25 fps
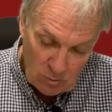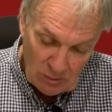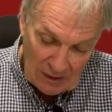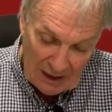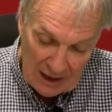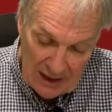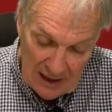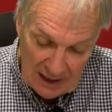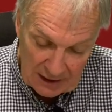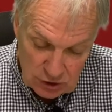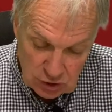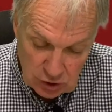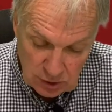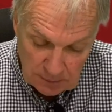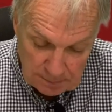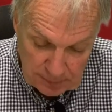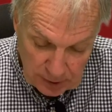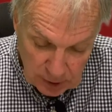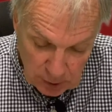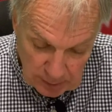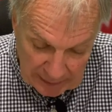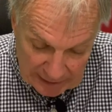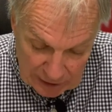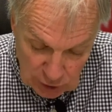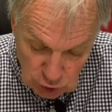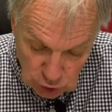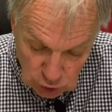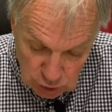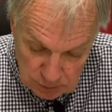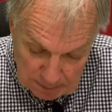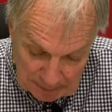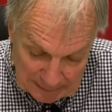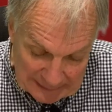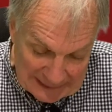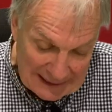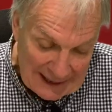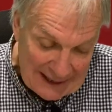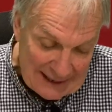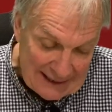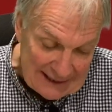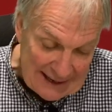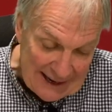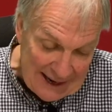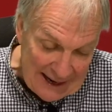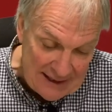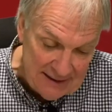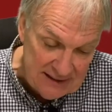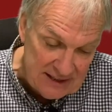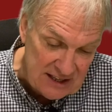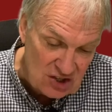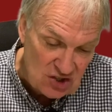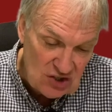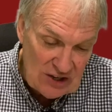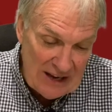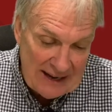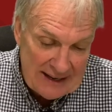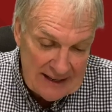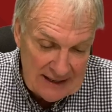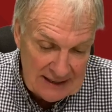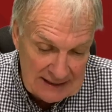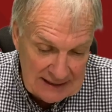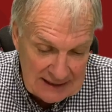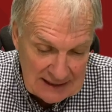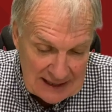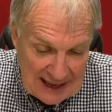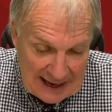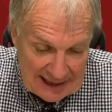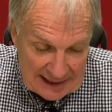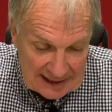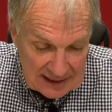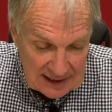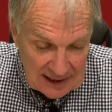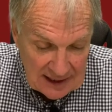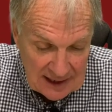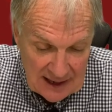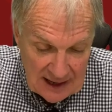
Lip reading: Capoue could play in the second leg.